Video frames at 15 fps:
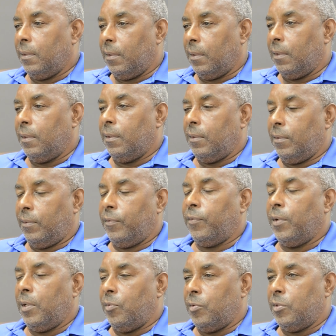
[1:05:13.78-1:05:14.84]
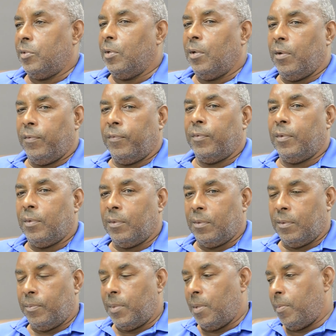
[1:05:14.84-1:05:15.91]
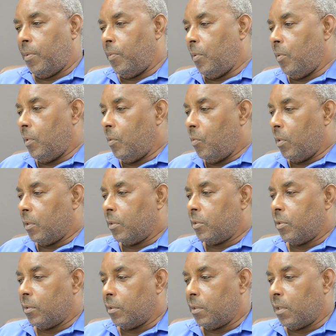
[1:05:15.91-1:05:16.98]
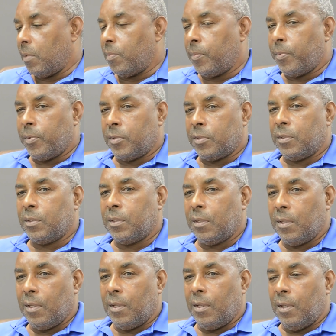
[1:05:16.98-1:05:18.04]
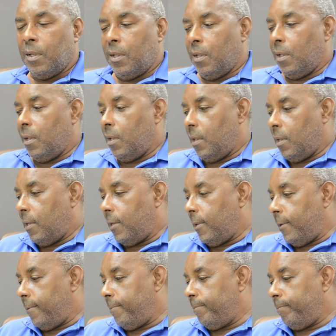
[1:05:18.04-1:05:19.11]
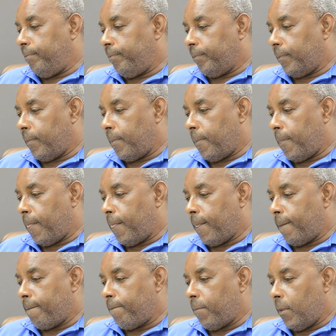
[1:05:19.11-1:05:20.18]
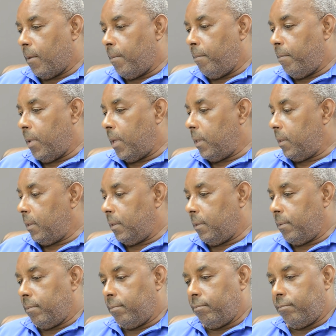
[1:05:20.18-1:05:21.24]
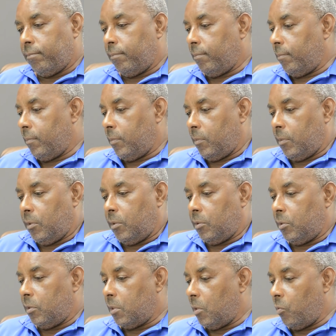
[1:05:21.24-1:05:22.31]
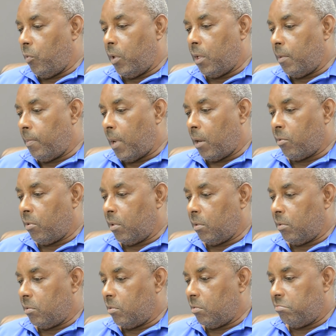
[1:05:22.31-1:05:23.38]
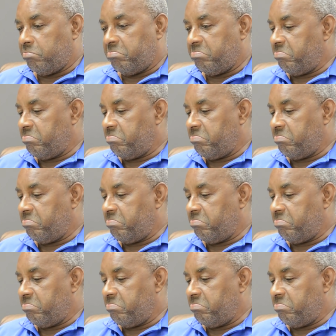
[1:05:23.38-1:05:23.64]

you know, fairly reserved. You know, maybe we only want a certain type of person. Um, but this we where the black cricketers